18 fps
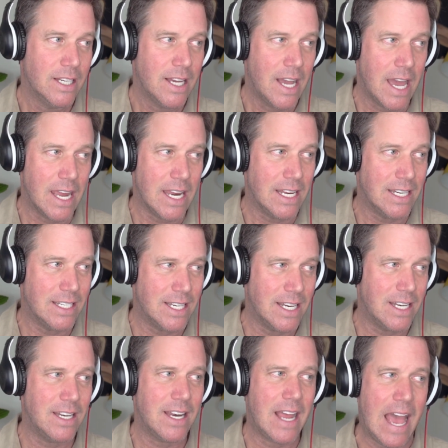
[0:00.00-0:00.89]
and he
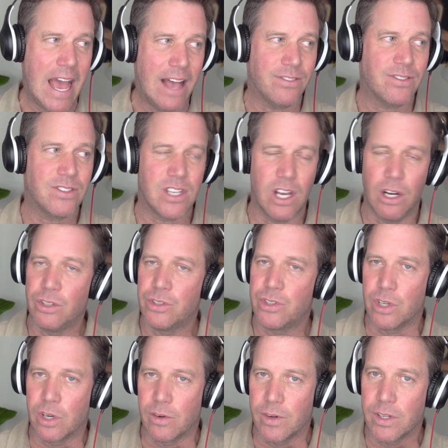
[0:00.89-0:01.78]
didn't have cell
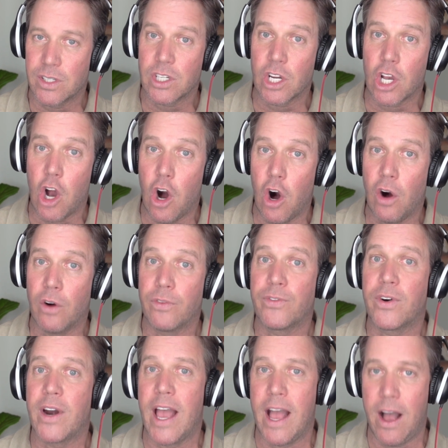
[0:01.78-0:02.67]
service to call
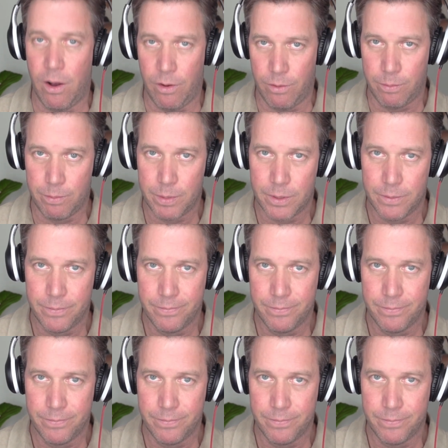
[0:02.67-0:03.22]
for help.